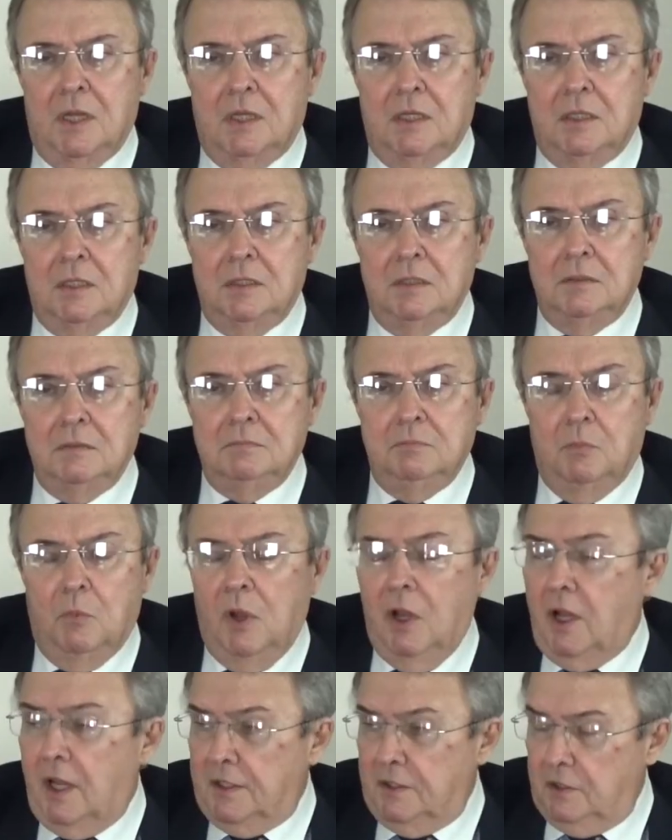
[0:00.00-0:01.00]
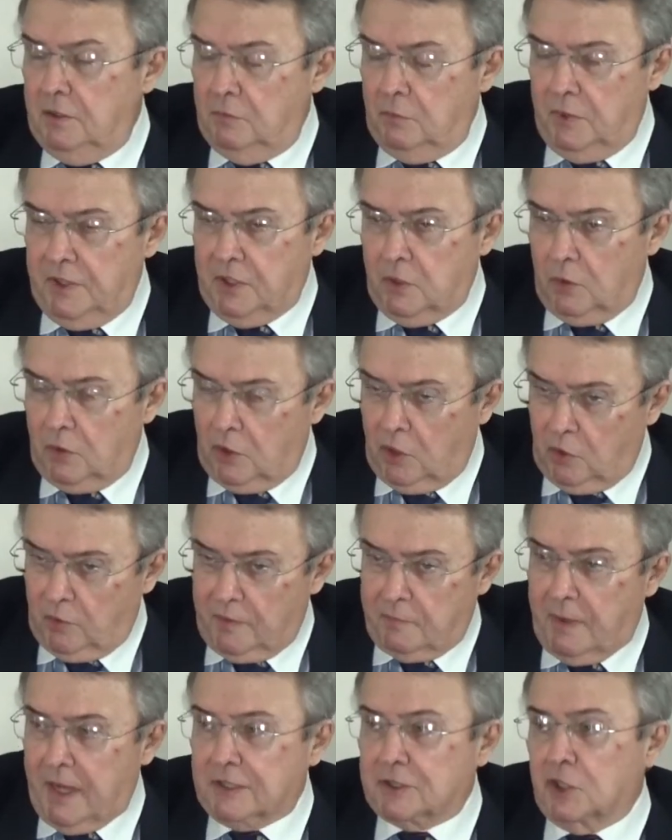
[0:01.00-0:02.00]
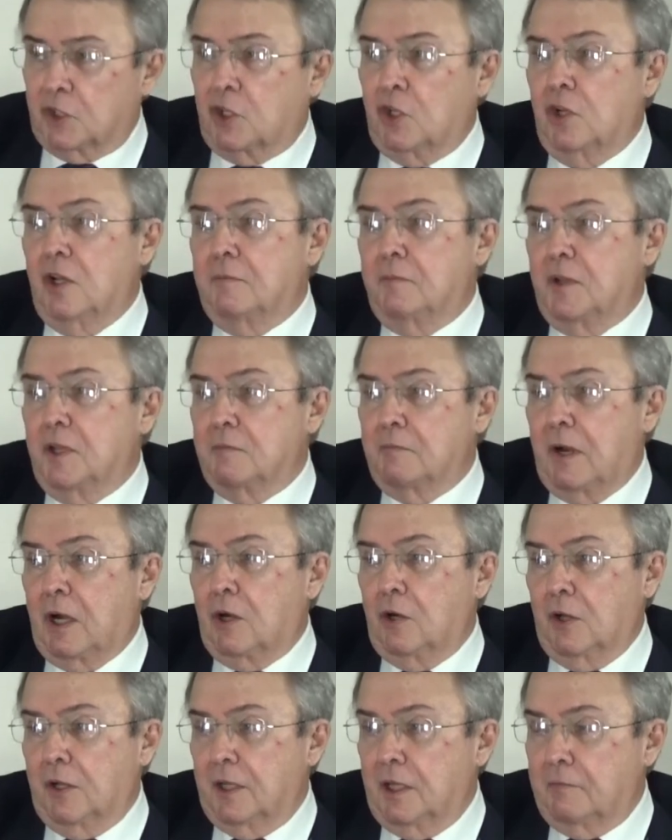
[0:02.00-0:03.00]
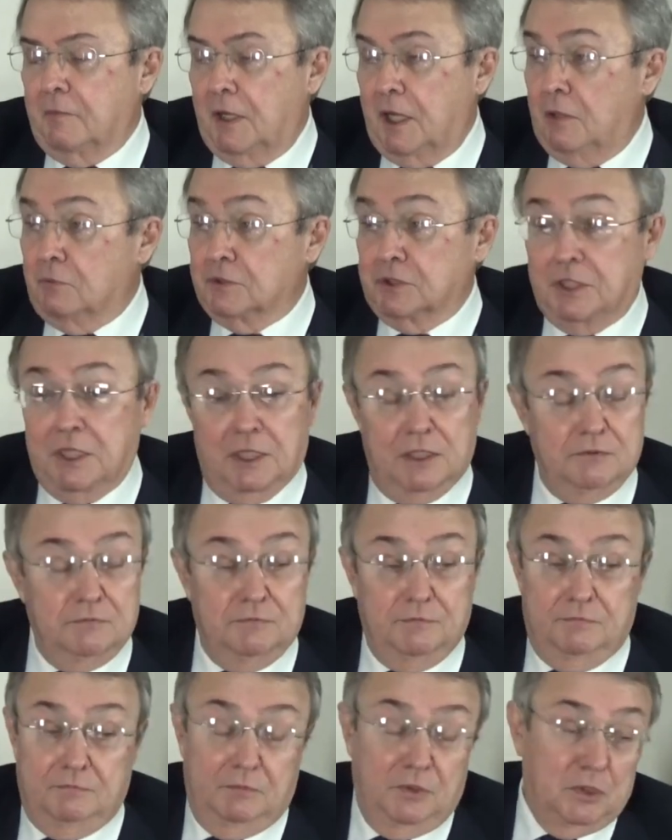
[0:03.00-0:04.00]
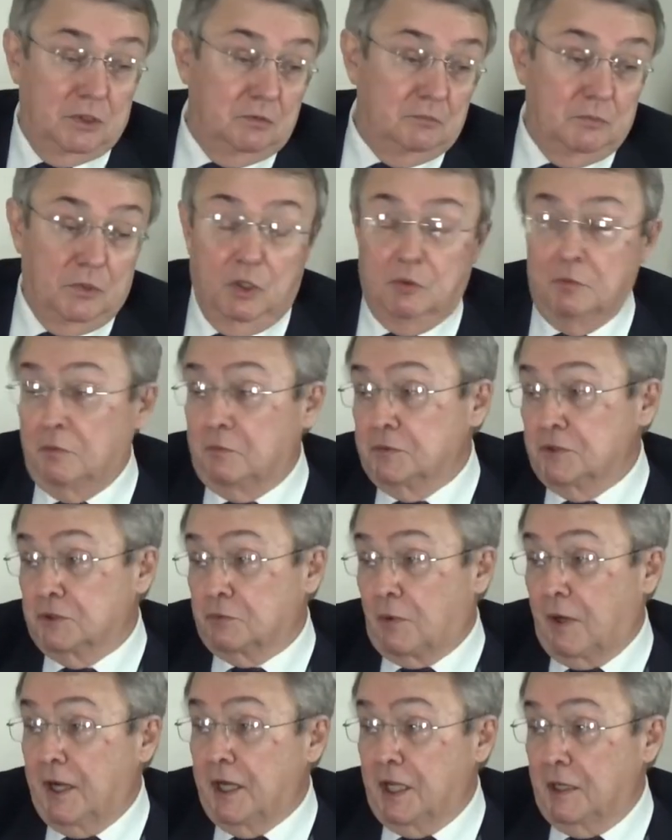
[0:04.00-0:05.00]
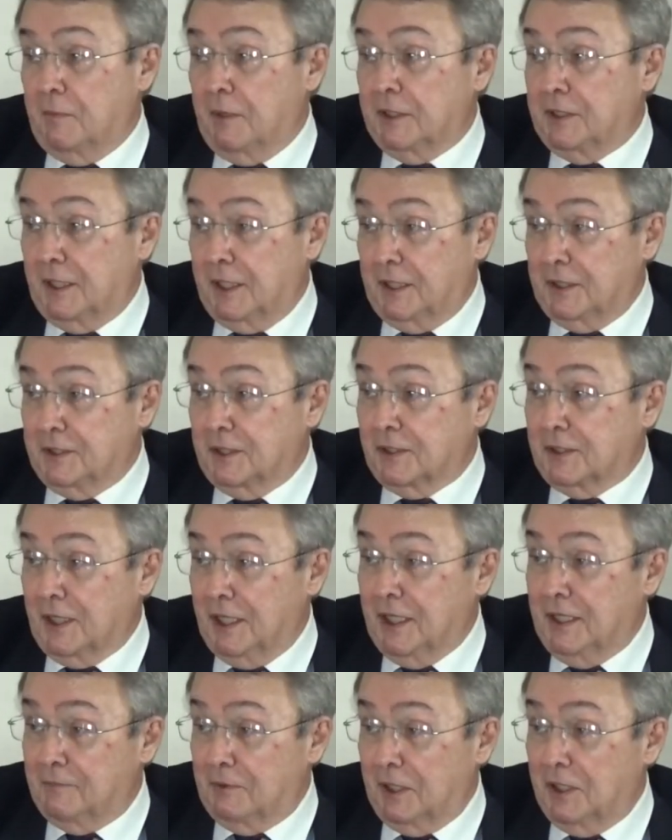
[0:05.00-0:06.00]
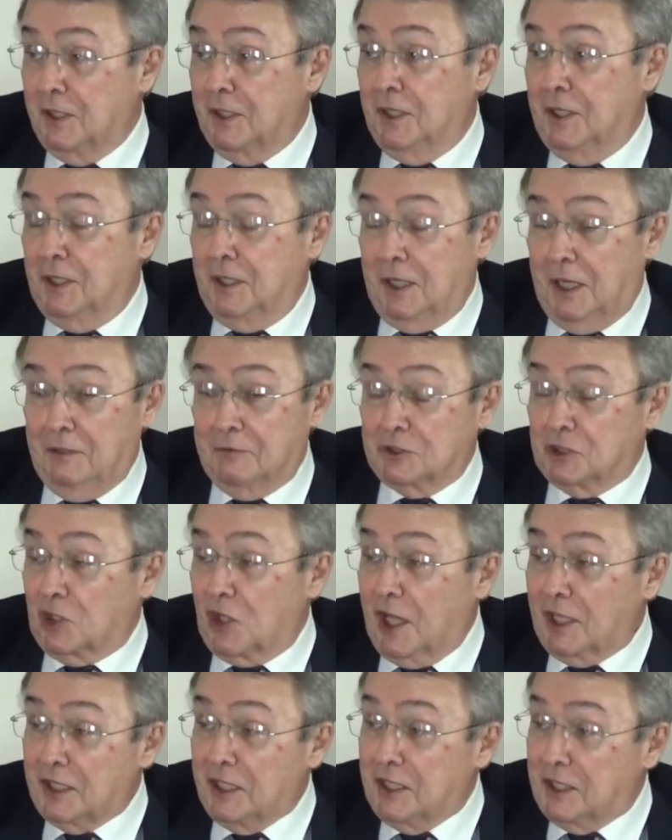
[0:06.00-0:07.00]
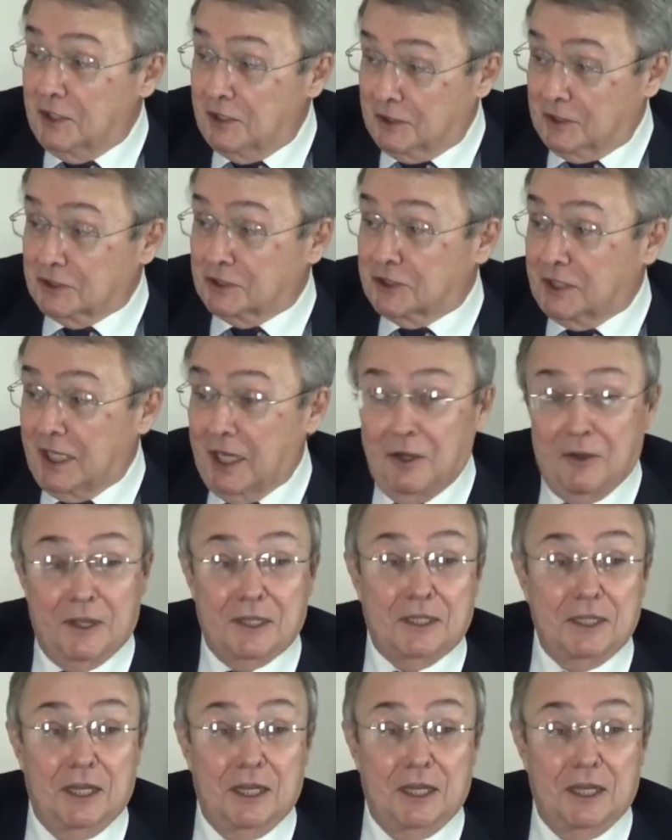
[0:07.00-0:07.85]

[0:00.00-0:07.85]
uh, well, I, you know, we've gone all the way back to Columbia, Maryland. I mean, that was kind of, you know, no one was writing about that at the time. And I was lucky. You can see how